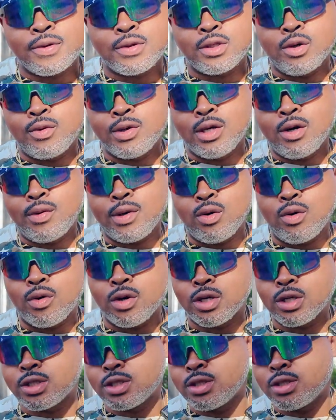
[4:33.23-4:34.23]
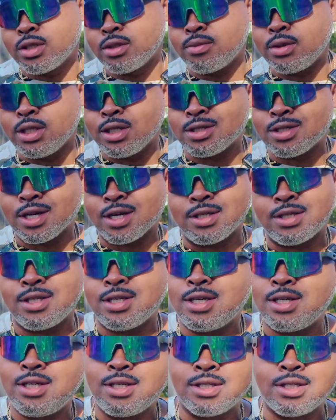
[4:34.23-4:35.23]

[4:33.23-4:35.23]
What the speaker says: So we go with quartz because, like I said,